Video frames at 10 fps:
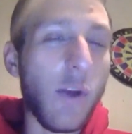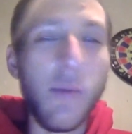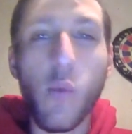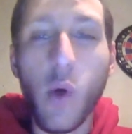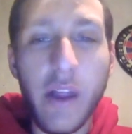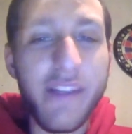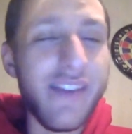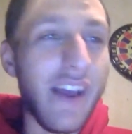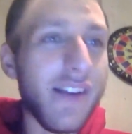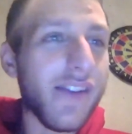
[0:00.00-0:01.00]
Would have been
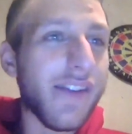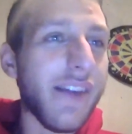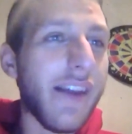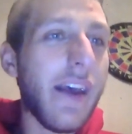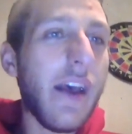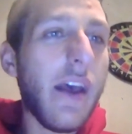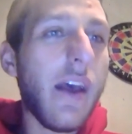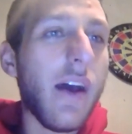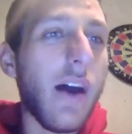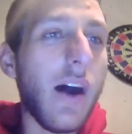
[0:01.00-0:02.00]
1-6,
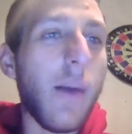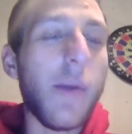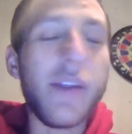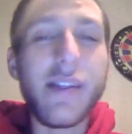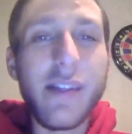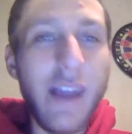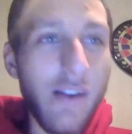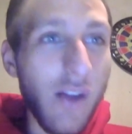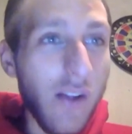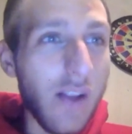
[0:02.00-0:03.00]
but
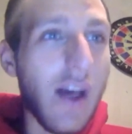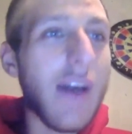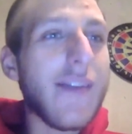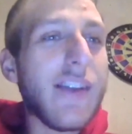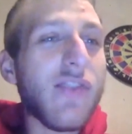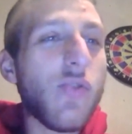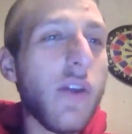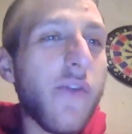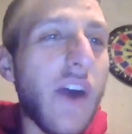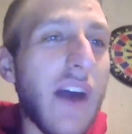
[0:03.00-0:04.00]
they're alive at
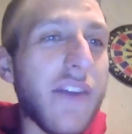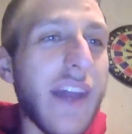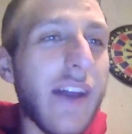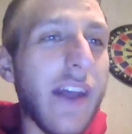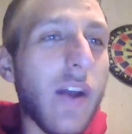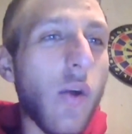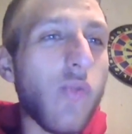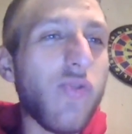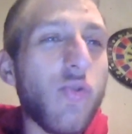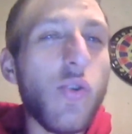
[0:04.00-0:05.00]
2-5, and now they
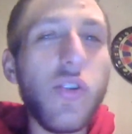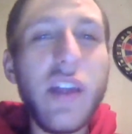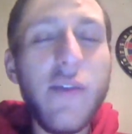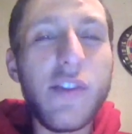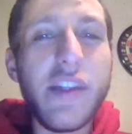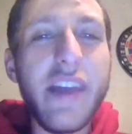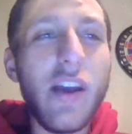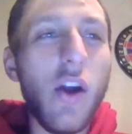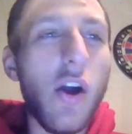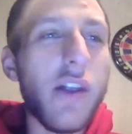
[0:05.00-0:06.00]
go to Cleveland to
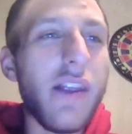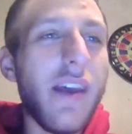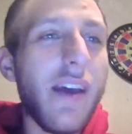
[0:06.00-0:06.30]
take on